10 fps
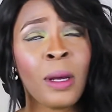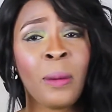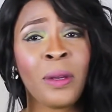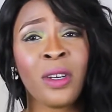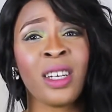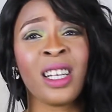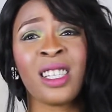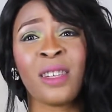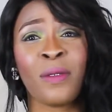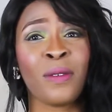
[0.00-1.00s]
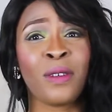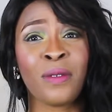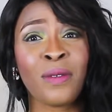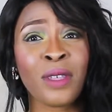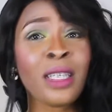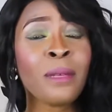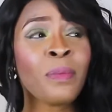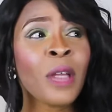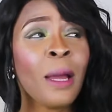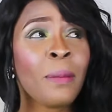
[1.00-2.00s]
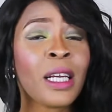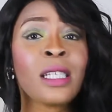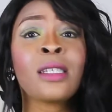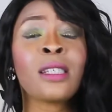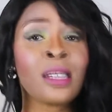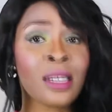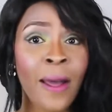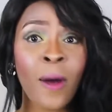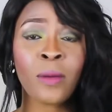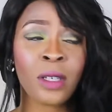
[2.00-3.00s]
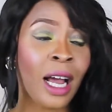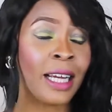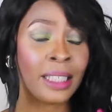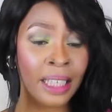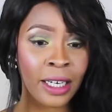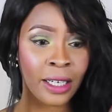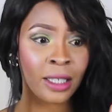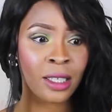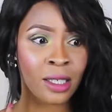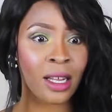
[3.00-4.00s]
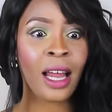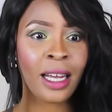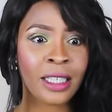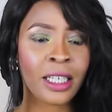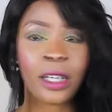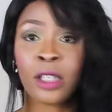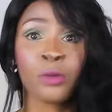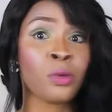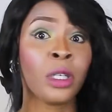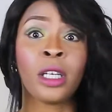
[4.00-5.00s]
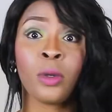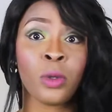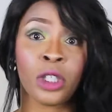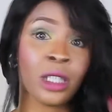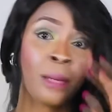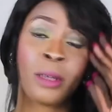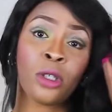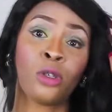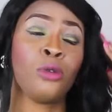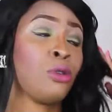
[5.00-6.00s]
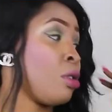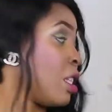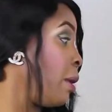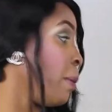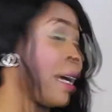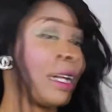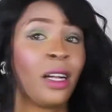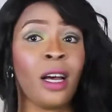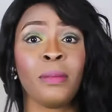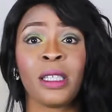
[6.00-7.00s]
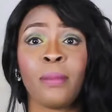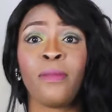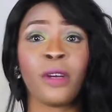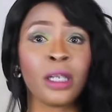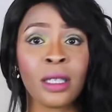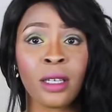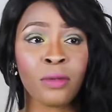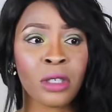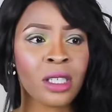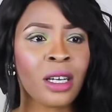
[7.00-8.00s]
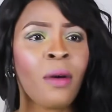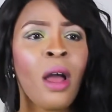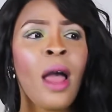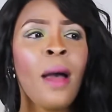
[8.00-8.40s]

My opinion, it's a 50-50 because the style, the idea, the style idea is really gorgeous. I mean, to, to see me pack a lot means I'm falling in love with the style.